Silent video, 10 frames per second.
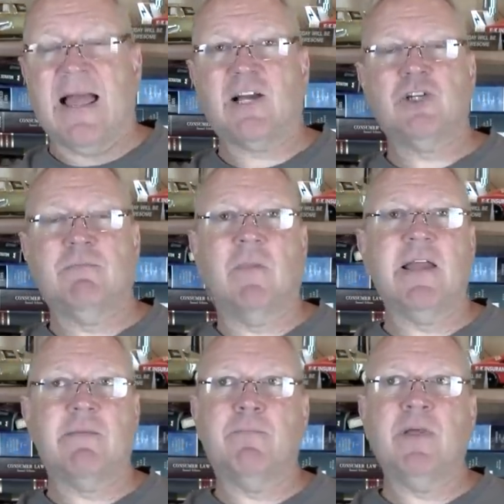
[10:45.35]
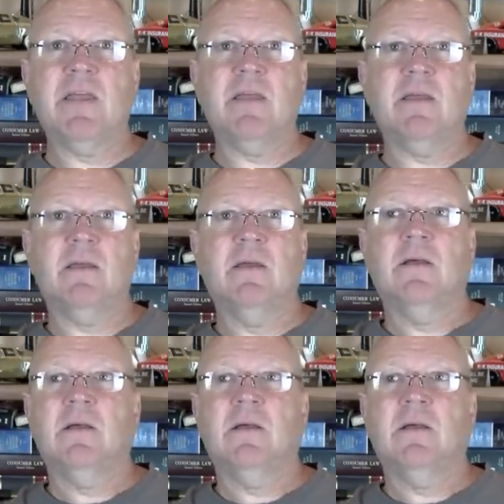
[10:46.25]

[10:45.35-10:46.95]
actually might be